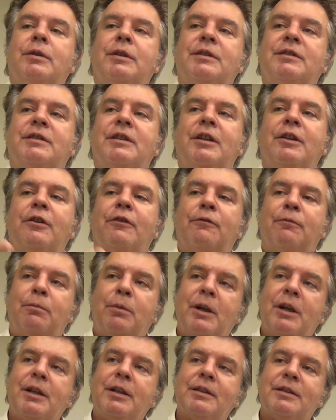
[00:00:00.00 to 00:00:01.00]
Instead of
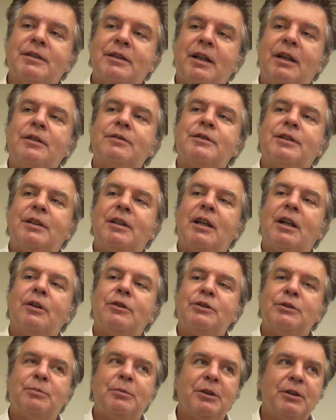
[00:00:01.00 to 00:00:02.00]
playing sounds in
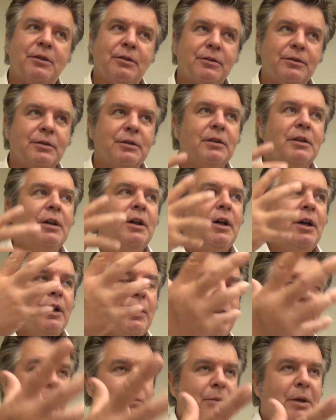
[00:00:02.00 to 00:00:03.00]
loudspeakers,
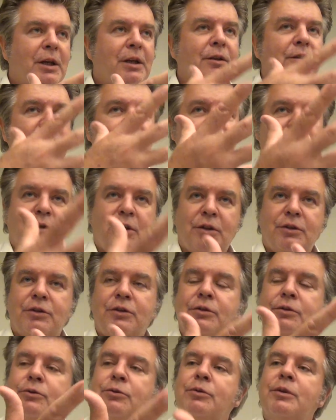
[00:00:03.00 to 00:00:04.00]
you make the
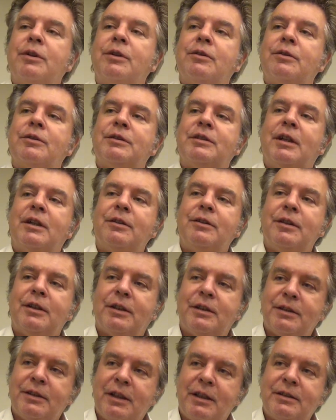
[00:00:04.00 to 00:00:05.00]
structure doing the sound,
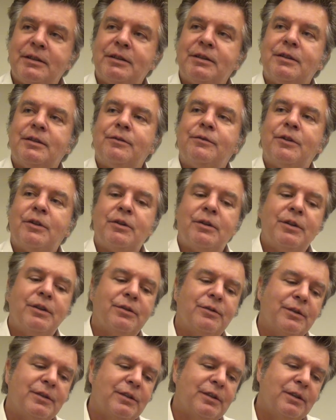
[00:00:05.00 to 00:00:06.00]
and that's very
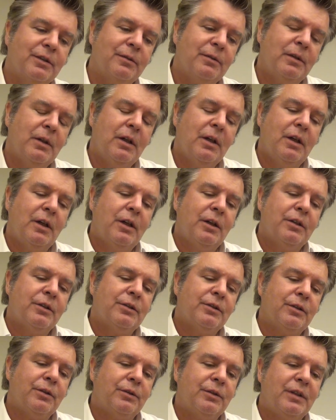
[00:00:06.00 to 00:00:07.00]
interesting.
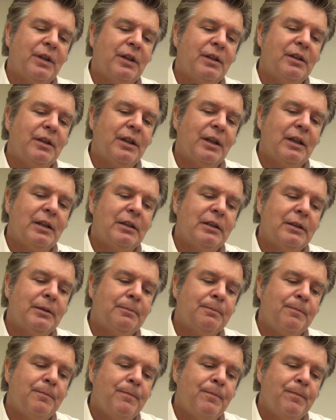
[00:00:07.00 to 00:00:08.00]
So technically,